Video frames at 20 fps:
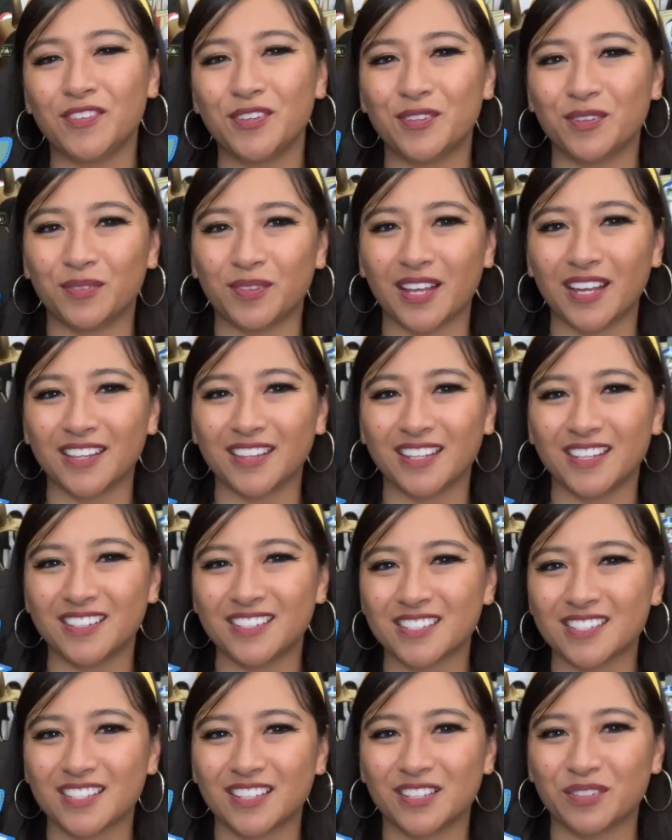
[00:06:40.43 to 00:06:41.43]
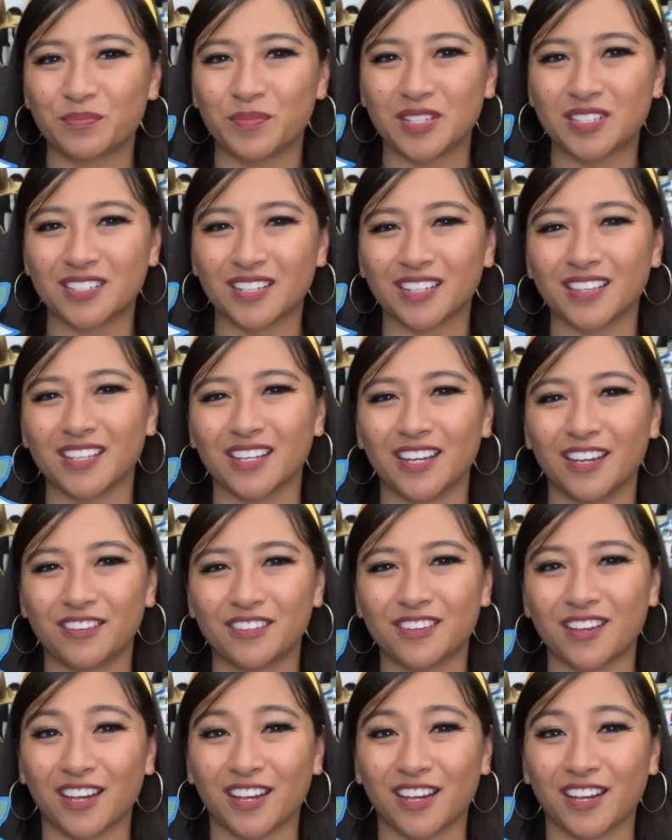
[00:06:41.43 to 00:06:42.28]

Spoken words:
you don't like that it doesn't look much like the character,